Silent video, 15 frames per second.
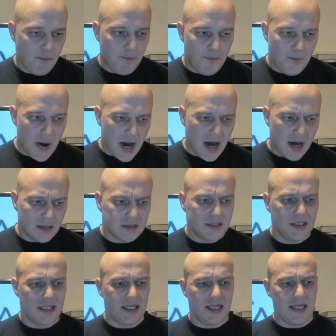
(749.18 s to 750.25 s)
But
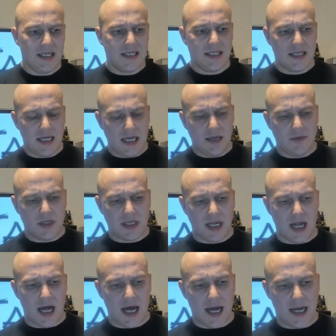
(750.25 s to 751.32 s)
it seems
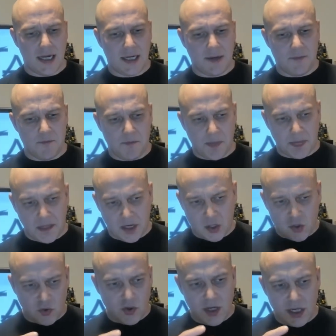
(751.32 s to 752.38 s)
like
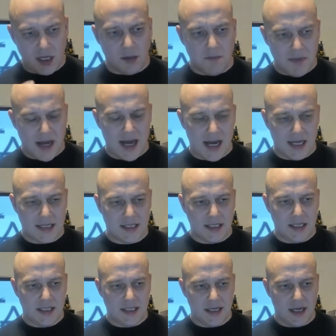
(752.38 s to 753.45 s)
critical mass
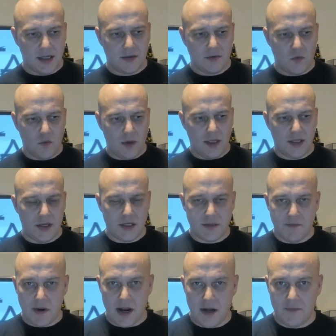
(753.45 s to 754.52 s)
is not willing to
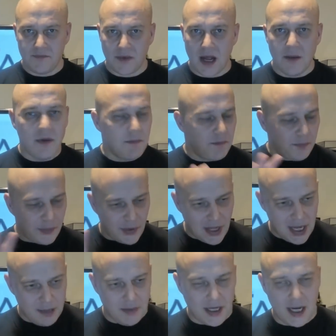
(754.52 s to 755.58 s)
spend. I'm not
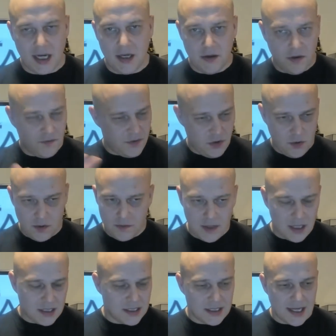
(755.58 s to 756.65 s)
blaming any of you.
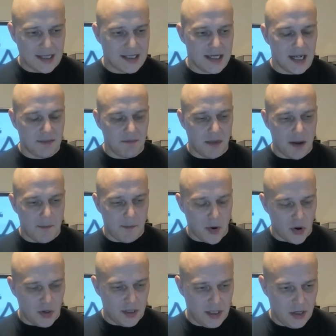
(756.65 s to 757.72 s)
That That's not my
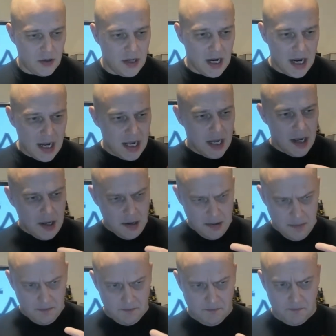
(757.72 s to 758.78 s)
point here.
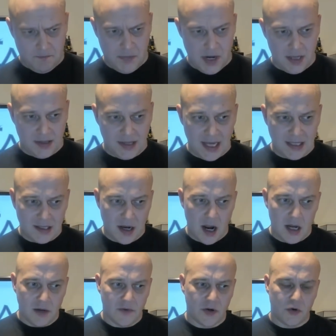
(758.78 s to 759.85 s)
But that
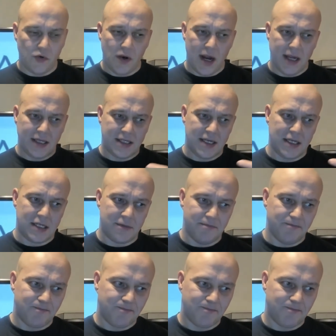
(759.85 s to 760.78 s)
kind of creates this,